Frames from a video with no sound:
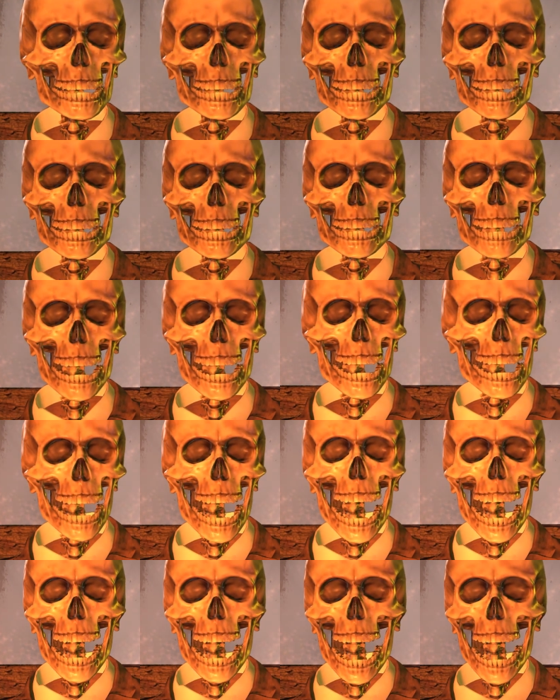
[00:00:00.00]
if you
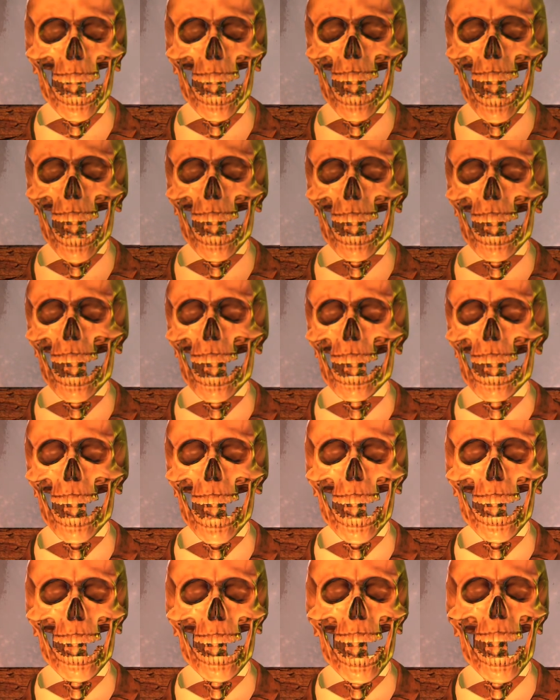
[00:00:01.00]
never want to hear another
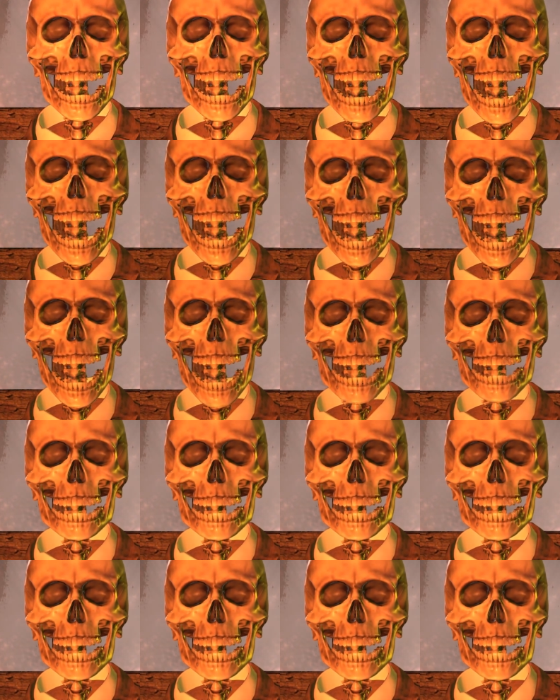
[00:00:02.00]
pee joke again,